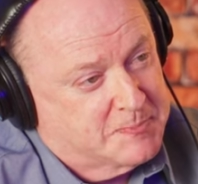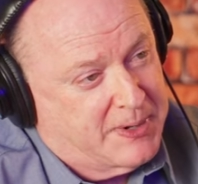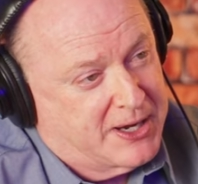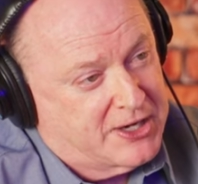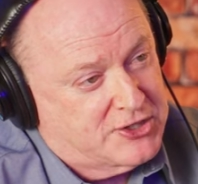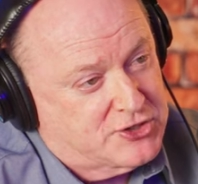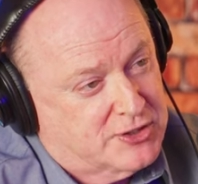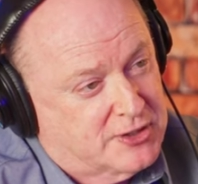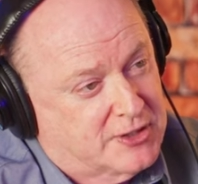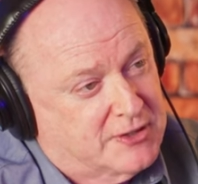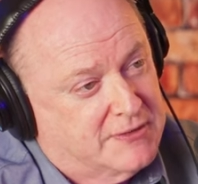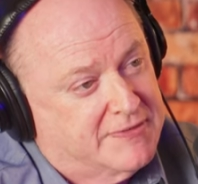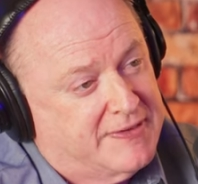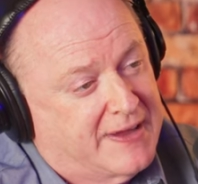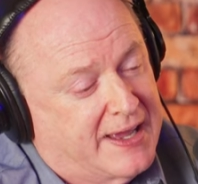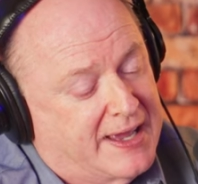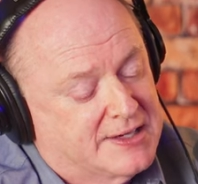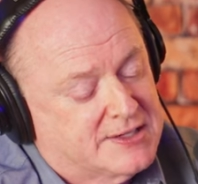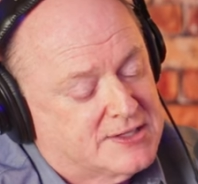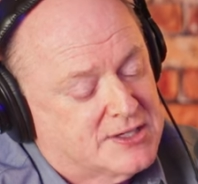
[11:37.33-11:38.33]
special
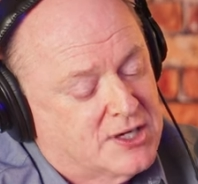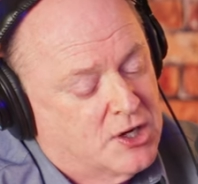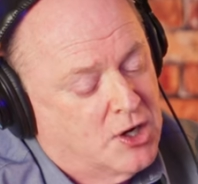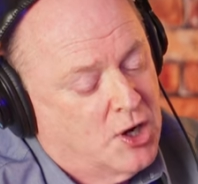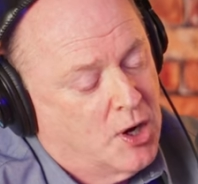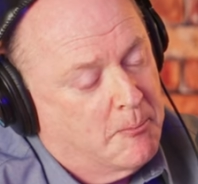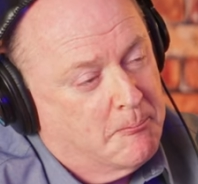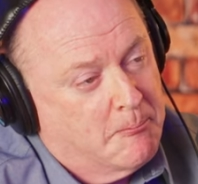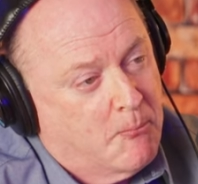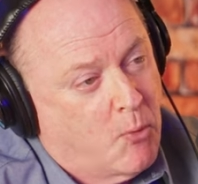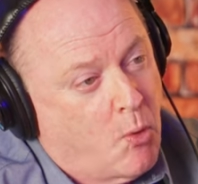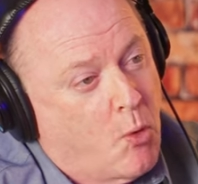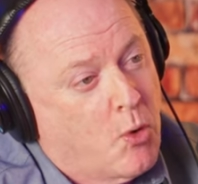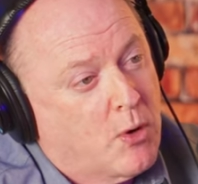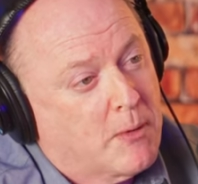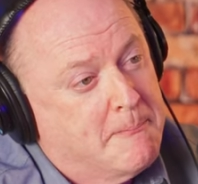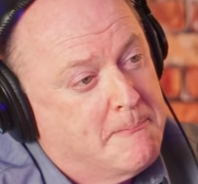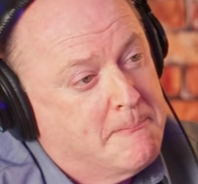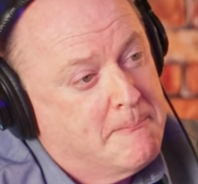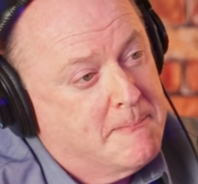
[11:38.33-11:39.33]
event
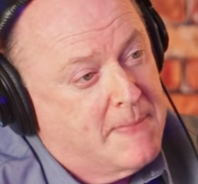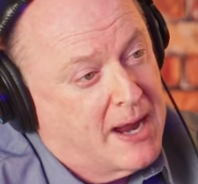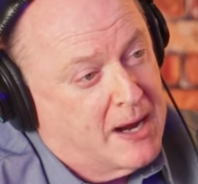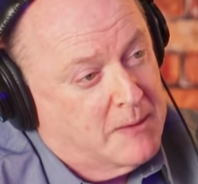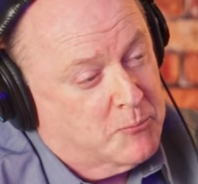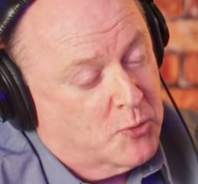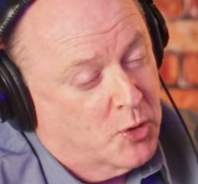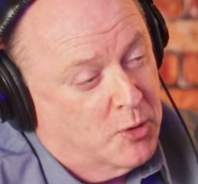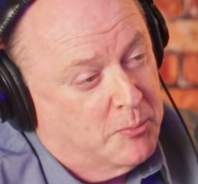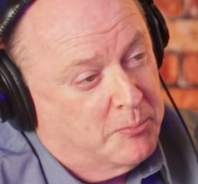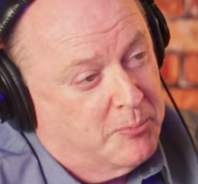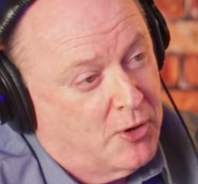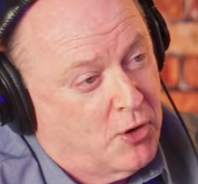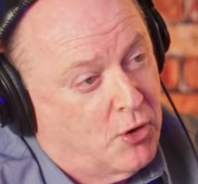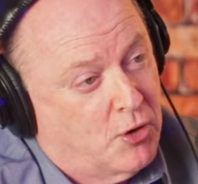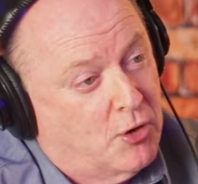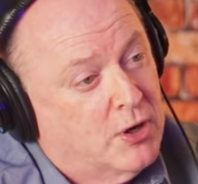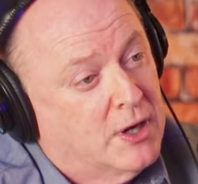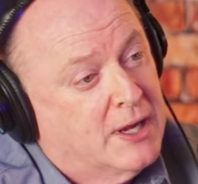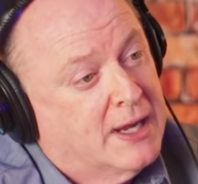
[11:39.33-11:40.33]
more
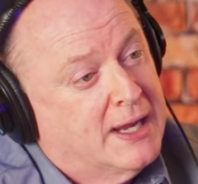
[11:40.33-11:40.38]
memorable